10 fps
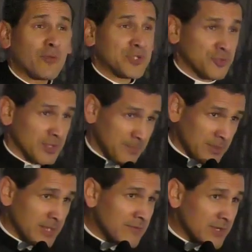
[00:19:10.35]
we truly
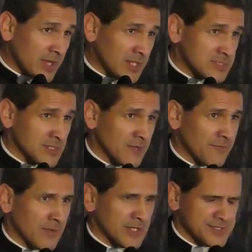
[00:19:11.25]
believe in God's love
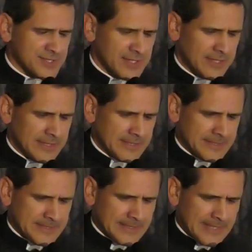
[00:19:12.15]
for us,
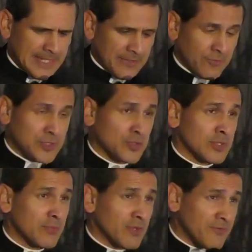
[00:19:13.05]
and if we
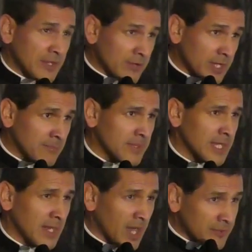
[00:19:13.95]
truly revere him
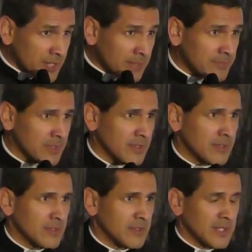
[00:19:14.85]
and honor him
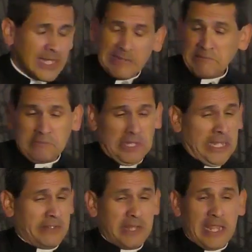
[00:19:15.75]

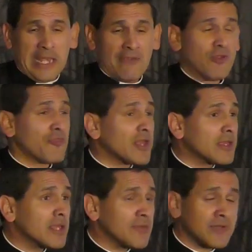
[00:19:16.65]
in
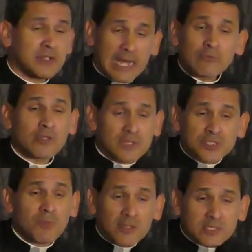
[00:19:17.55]
everything, even down to the
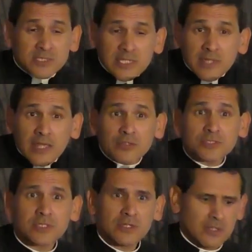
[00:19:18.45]
smallest details.